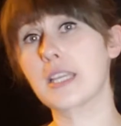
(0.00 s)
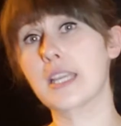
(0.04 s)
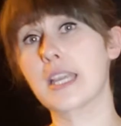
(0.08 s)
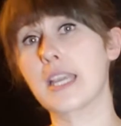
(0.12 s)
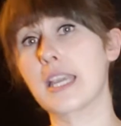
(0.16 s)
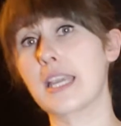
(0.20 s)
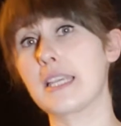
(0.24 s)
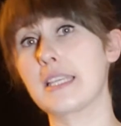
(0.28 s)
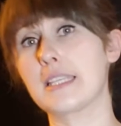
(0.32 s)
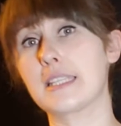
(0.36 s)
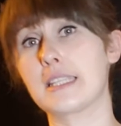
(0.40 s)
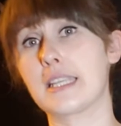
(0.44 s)

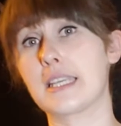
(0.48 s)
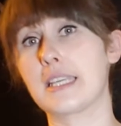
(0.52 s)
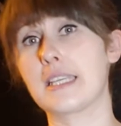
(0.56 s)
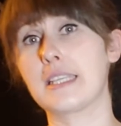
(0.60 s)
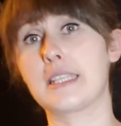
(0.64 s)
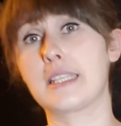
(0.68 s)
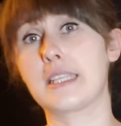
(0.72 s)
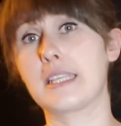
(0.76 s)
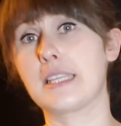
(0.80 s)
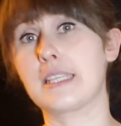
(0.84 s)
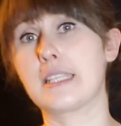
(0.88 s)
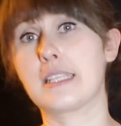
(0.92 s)
case they
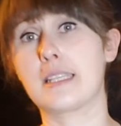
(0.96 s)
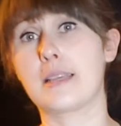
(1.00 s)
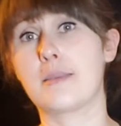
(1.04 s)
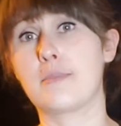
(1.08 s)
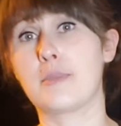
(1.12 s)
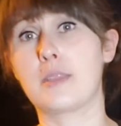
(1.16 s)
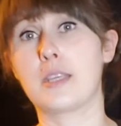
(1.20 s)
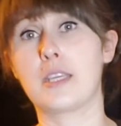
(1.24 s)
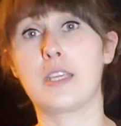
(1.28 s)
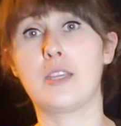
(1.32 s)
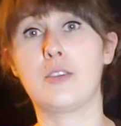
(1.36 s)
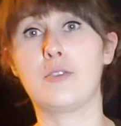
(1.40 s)
see
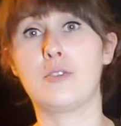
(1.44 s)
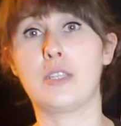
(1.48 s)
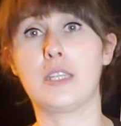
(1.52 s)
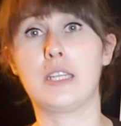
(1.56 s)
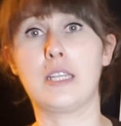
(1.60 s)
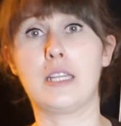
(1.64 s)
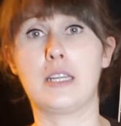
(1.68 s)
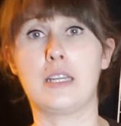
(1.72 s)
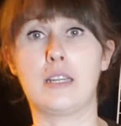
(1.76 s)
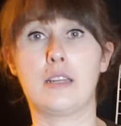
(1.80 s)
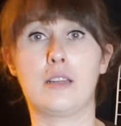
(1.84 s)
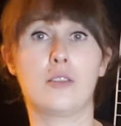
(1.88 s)
something you
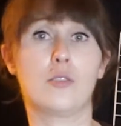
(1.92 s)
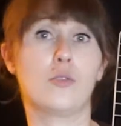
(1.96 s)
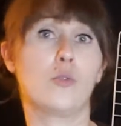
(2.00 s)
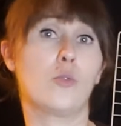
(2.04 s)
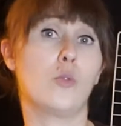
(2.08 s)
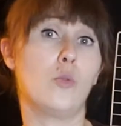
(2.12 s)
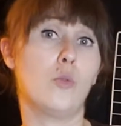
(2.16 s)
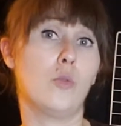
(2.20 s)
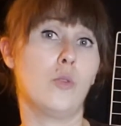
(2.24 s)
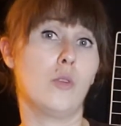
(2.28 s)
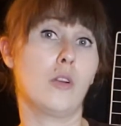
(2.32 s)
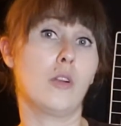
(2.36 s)
didn't,
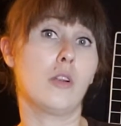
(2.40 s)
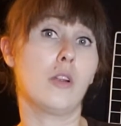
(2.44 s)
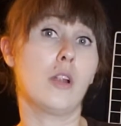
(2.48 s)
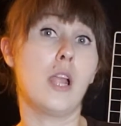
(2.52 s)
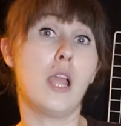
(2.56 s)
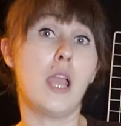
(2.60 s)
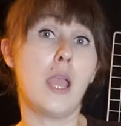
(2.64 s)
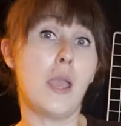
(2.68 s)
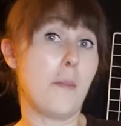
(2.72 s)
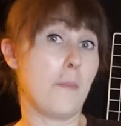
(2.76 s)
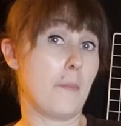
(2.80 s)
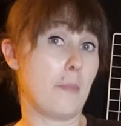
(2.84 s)
or
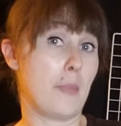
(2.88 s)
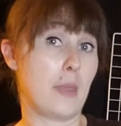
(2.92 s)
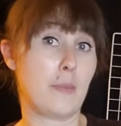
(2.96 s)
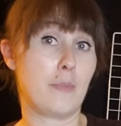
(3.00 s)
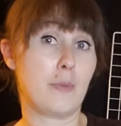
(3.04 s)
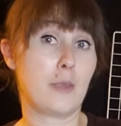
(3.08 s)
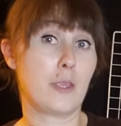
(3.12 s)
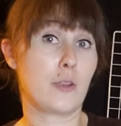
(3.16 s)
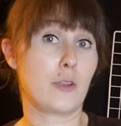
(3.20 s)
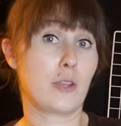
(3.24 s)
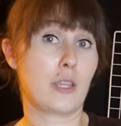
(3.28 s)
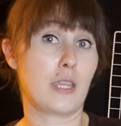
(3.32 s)

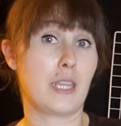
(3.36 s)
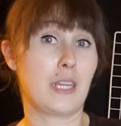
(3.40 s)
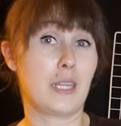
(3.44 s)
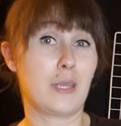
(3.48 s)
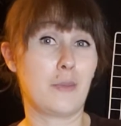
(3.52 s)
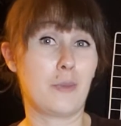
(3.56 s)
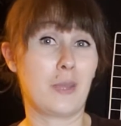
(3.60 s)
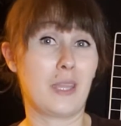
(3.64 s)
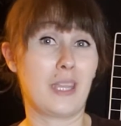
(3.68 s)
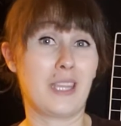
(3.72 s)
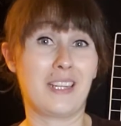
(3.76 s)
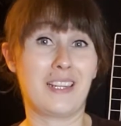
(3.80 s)
maybe your
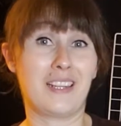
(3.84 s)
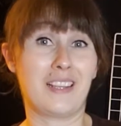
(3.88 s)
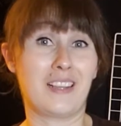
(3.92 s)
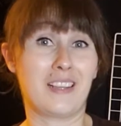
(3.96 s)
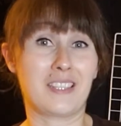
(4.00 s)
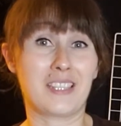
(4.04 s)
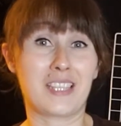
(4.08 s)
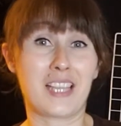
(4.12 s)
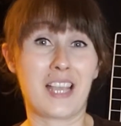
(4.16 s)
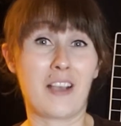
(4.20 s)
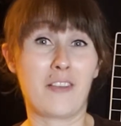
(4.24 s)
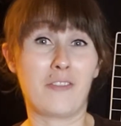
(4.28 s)
guinea pig
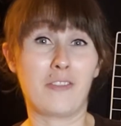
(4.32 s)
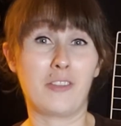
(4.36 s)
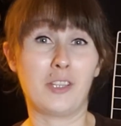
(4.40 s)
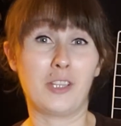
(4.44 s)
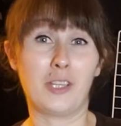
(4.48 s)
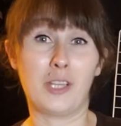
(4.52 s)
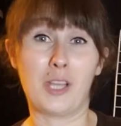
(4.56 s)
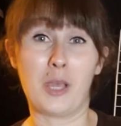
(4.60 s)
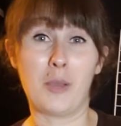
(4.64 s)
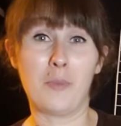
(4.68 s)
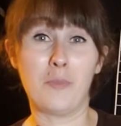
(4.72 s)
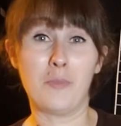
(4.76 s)
does have a
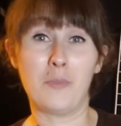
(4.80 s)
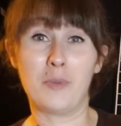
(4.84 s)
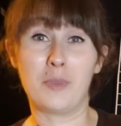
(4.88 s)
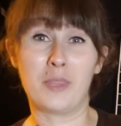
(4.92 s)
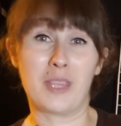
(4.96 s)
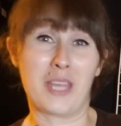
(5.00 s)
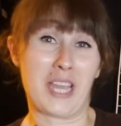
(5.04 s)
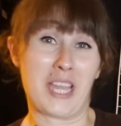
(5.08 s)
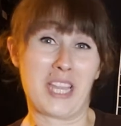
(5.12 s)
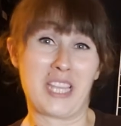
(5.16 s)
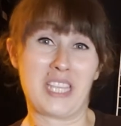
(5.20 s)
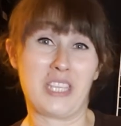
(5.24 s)
lump
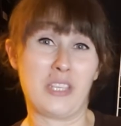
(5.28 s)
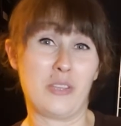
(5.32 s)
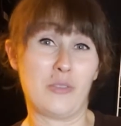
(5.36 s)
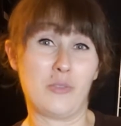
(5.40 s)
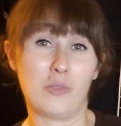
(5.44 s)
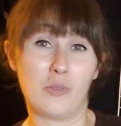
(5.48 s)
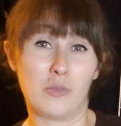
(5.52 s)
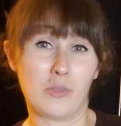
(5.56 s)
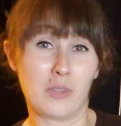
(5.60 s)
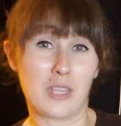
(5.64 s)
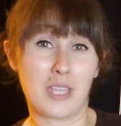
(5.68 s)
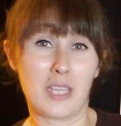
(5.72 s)
that you
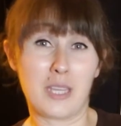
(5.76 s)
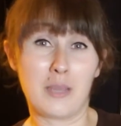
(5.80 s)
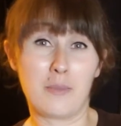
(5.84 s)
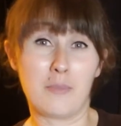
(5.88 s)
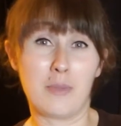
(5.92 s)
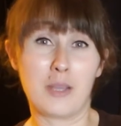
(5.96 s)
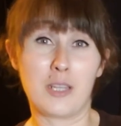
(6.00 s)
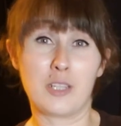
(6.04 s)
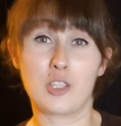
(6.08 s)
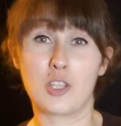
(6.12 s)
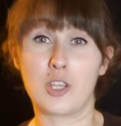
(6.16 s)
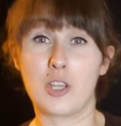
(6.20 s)
don't think
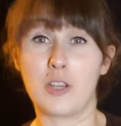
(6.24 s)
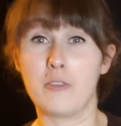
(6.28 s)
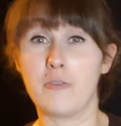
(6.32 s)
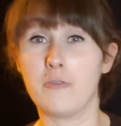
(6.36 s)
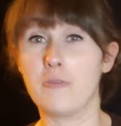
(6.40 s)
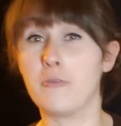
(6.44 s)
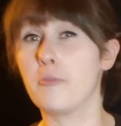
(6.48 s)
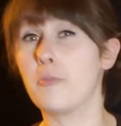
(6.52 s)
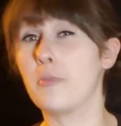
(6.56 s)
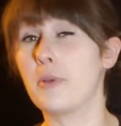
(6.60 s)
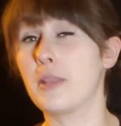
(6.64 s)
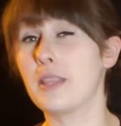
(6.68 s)
much
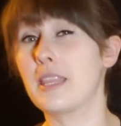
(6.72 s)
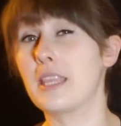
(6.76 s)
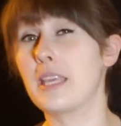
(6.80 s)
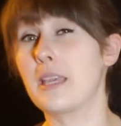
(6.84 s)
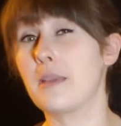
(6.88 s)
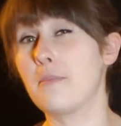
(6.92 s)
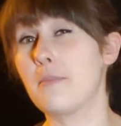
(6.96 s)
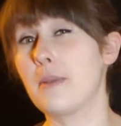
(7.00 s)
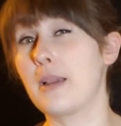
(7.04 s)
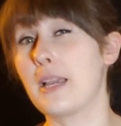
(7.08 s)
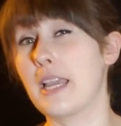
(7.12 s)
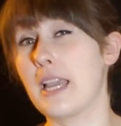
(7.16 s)
of, but
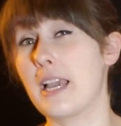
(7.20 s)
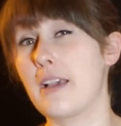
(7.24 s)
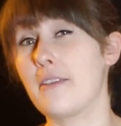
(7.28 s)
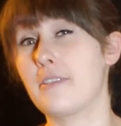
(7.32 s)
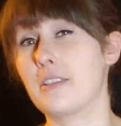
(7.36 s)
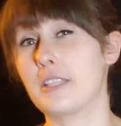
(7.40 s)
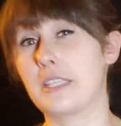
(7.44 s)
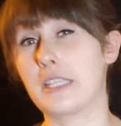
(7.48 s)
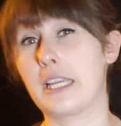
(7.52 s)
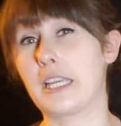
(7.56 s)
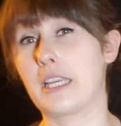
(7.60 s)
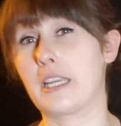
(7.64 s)
they might have
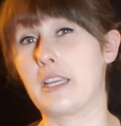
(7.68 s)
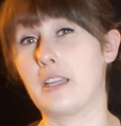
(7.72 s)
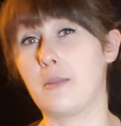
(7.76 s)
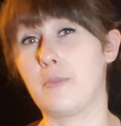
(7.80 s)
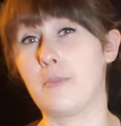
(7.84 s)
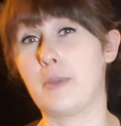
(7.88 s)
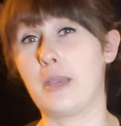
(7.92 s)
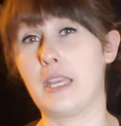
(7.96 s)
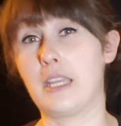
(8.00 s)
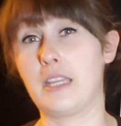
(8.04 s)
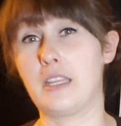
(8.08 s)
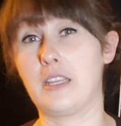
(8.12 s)
a second
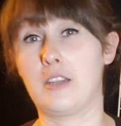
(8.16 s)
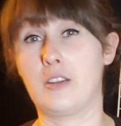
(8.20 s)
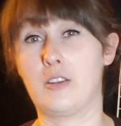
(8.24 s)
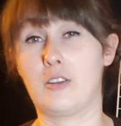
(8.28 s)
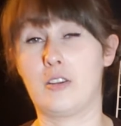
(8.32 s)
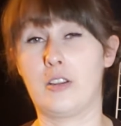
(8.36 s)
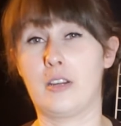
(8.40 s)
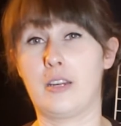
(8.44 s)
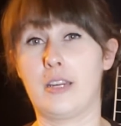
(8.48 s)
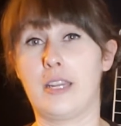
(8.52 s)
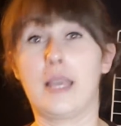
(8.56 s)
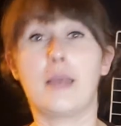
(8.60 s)
opinion
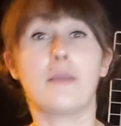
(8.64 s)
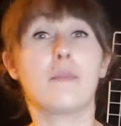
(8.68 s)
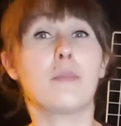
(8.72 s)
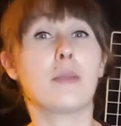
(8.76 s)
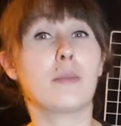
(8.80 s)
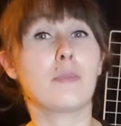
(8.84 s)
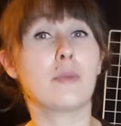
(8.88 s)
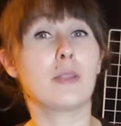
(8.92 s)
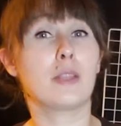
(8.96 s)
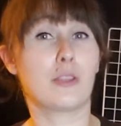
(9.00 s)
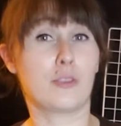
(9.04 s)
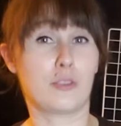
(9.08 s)
on, and
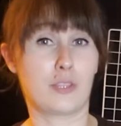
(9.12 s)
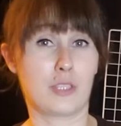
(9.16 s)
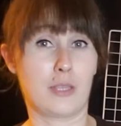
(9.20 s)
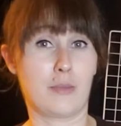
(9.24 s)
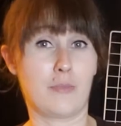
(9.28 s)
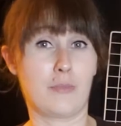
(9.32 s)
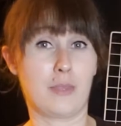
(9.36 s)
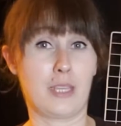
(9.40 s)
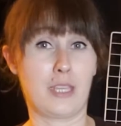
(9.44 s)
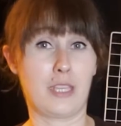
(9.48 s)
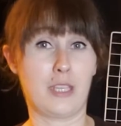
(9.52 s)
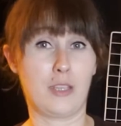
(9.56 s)
maybe there's
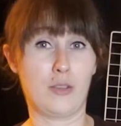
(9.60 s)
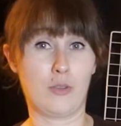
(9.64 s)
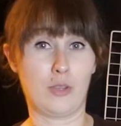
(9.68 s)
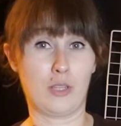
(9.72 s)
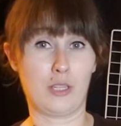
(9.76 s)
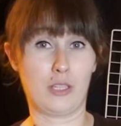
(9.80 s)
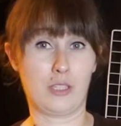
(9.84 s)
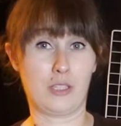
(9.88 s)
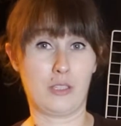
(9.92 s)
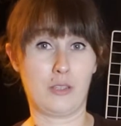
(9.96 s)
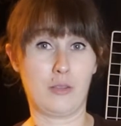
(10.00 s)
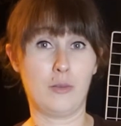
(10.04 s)
something you
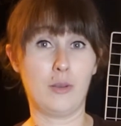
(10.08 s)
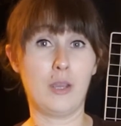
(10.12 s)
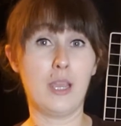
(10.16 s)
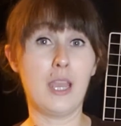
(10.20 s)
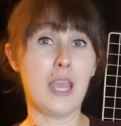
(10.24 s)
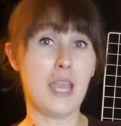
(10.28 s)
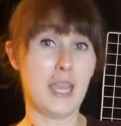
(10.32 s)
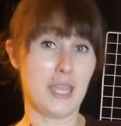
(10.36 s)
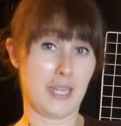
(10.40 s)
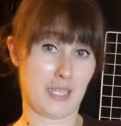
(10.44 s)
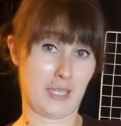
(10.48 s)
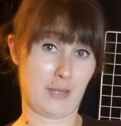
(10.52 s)
can do
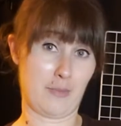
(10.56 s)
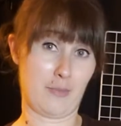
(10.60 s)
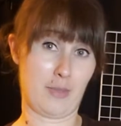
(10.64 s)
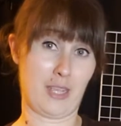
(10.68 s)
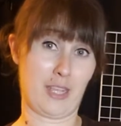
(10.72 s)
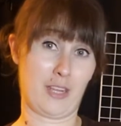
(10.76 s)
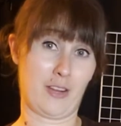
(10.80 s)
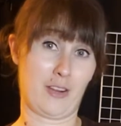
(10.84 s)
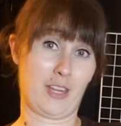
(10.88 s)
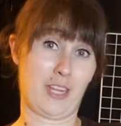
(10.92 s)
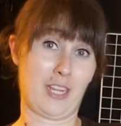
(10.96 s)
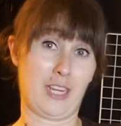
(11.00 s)
to
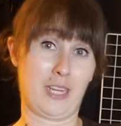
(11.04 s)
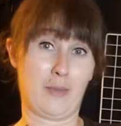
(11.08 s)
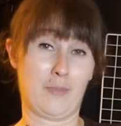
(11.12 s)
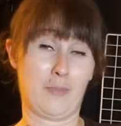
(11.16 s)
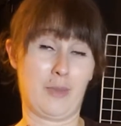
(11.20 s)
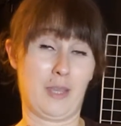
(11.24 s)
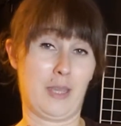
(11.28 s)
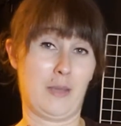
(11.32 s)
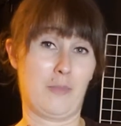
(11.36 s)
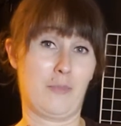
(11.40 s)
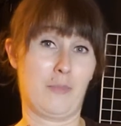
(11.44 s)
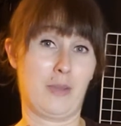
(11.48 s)
make your guinea
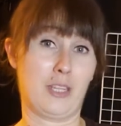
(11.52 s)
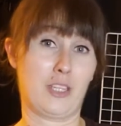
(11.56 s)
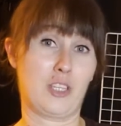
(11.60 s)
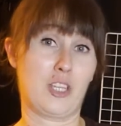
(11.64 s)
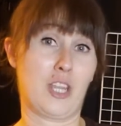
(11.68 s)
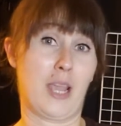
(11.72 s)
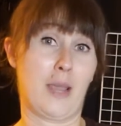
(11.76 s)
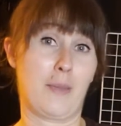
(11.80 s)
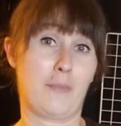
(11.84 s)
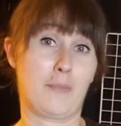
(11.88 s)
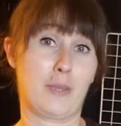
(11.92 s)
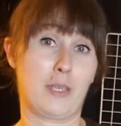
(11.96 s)
pig much
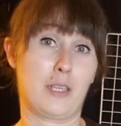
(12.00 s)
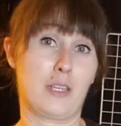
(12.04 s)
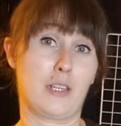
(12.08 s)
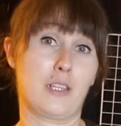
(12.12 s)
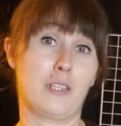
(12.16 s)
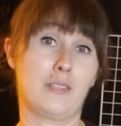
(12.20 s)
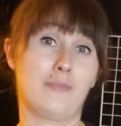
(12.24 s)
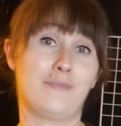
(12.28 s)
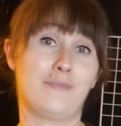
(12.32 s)
happier.